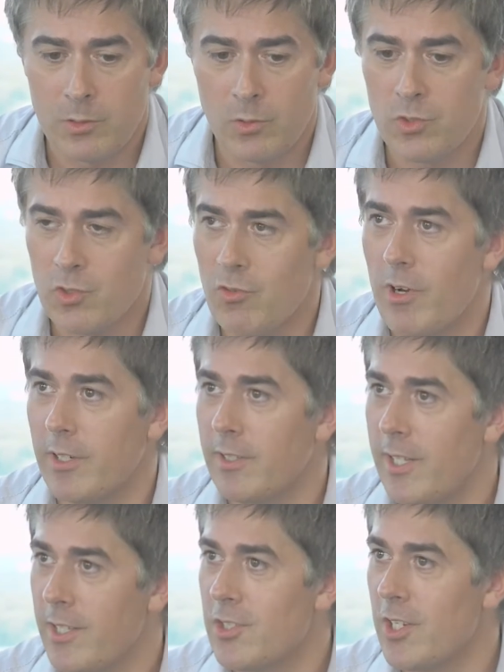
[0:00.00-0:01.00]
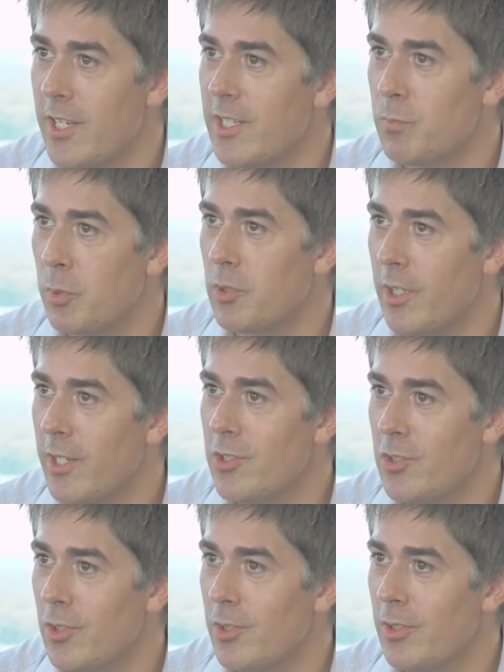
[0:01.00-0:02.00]
construct, let's say, this
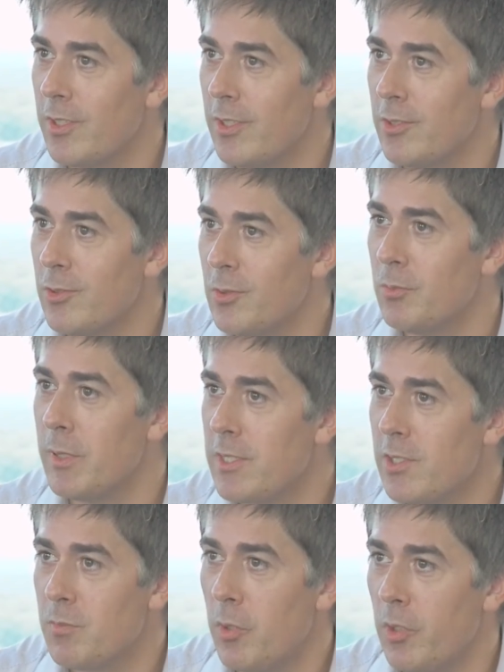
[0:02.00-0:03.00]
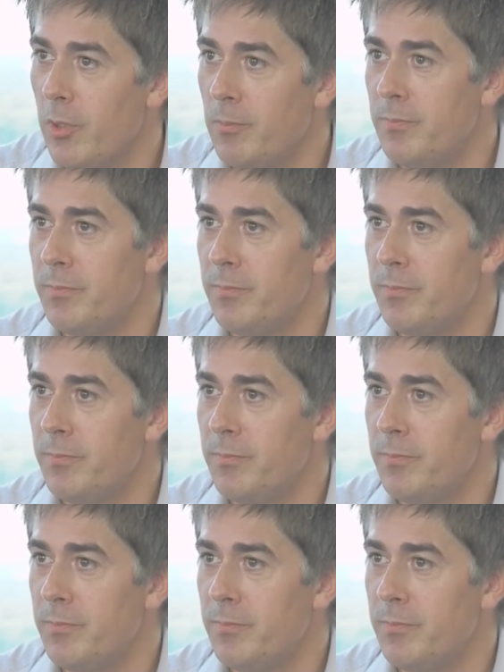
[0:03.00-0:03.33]
potential new business model.